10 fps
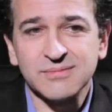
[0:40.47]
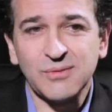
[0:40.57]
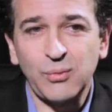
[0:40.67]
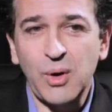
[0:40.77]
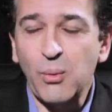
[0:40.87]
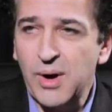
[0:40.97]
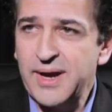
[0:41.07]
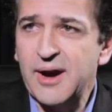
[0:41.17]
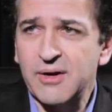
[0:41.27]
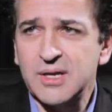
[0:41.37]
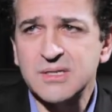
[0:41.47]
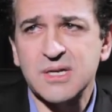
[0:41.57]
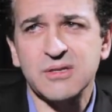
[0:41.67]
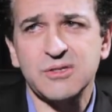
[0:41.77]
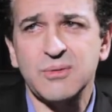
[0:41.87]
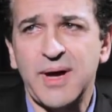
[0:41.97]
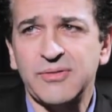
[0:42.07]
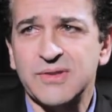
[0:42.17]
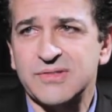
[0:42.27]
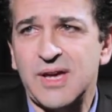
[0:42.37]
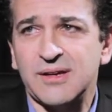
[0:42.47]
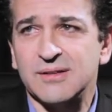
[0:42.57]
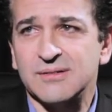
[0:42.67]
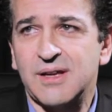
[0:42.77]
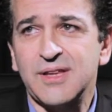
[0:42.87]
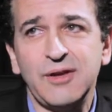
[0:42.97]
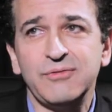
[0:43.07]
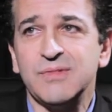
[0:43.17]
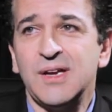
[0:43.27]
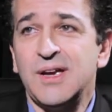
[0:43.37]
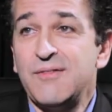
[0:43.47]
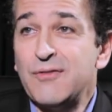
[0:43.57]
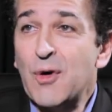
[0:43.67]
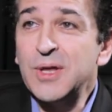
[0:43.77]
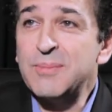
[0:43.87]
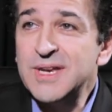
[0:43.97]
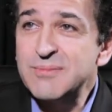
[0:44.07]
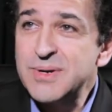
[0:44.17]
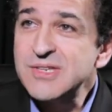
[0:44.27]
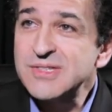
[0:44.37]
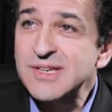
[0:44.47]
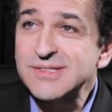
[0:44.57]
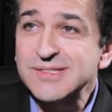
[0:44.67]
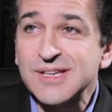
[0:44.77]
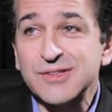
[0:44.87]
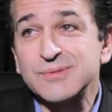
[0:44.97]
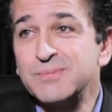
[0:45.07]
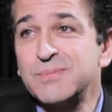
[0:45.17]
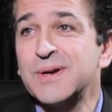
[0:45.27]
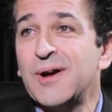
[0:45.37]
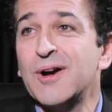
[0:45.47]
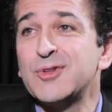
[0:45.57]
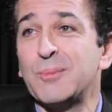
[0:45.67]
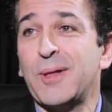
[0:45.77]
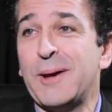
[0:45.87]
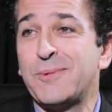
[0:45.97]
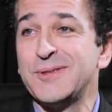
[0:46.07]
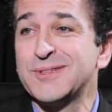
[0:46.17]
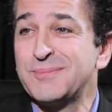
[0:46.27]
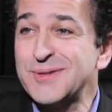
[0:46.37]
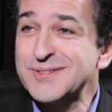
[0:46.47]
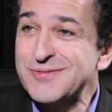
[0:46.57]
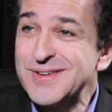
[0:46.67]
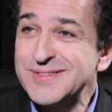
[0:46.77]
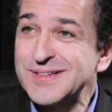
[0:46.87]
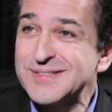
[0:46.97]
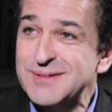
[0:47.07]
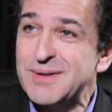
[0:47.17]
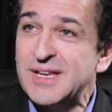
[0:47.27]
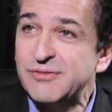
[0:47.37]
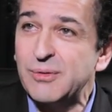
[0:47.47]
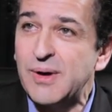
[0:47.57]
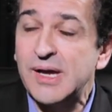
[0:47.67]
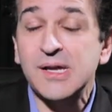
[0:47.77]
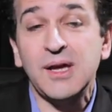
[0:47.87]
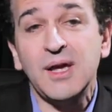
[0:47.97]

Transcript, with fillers: what one area tells you about the second. I think if you've only been in business, it's pretty hard to apply principles of physics in a meaningful way.